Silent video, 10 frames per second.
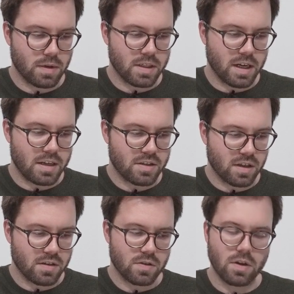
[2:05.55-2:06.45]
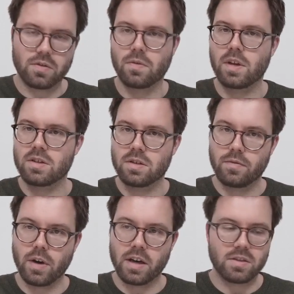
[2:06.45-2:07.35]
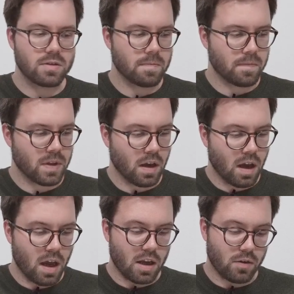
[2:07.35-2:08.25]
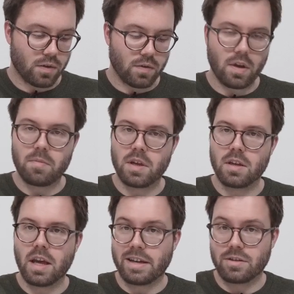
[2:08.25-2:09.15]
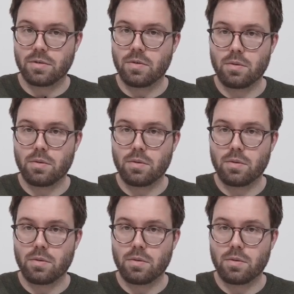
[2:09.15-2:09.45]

3JS scenes, onto this device and view them in actual